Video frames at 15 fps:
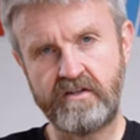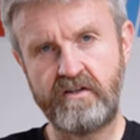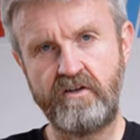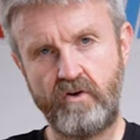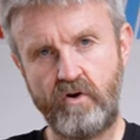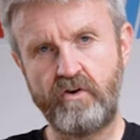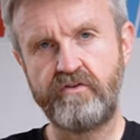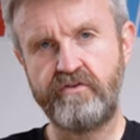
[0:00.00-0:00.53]
to
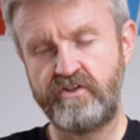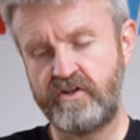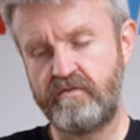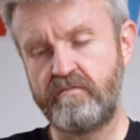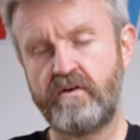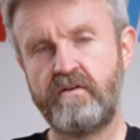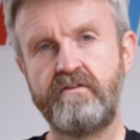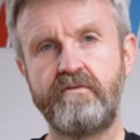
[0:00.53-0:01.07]
lock the
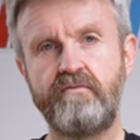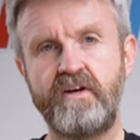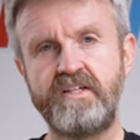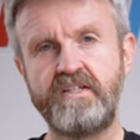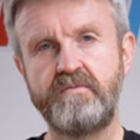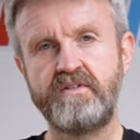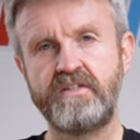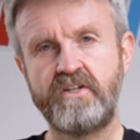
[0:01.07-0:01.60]
chin bar in the
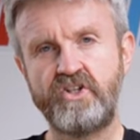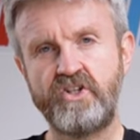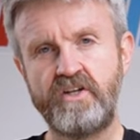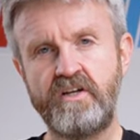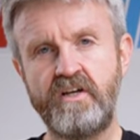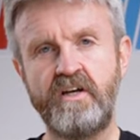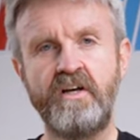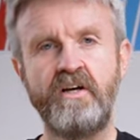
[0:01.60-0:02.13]
raised
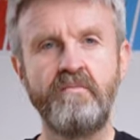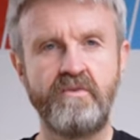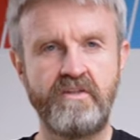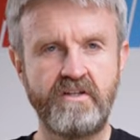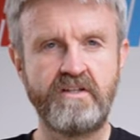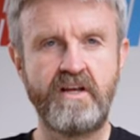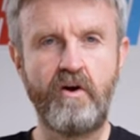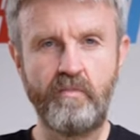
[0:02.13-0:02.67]
position, but
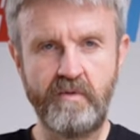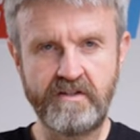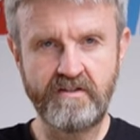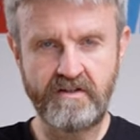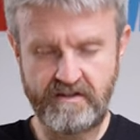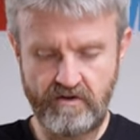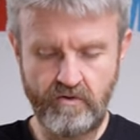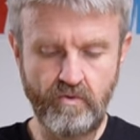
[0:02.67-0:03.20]
this helmet does it